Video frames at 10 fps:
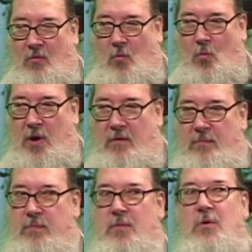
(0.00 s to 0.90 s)
went
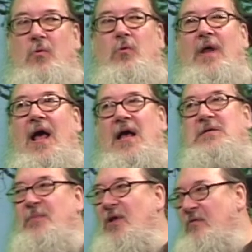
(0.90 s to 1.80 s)
to the
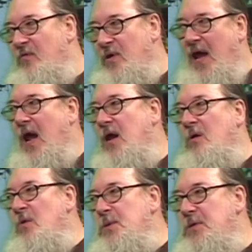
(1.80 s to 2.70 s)
hospital for the
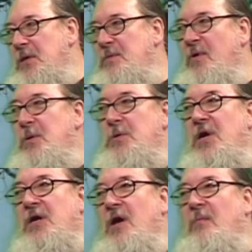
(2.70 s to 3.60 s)
annual six month
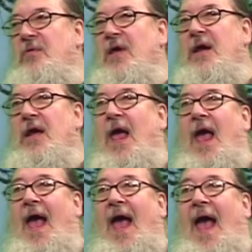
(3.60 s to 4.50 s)
checkup thing. Mm -hmm
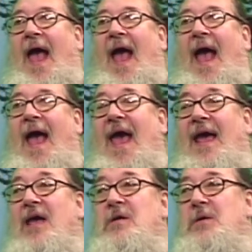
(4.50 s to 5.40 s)

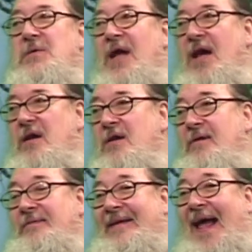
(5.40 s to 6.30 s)
and decided
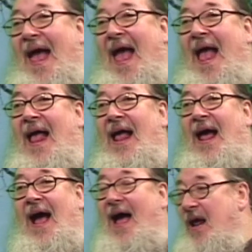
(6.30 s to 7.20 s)

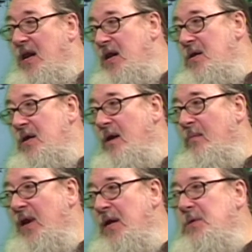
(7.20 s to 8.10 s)
I needed to get
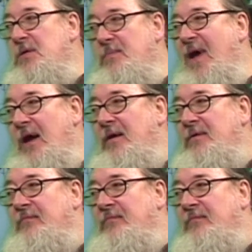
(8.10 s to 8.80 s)
my license back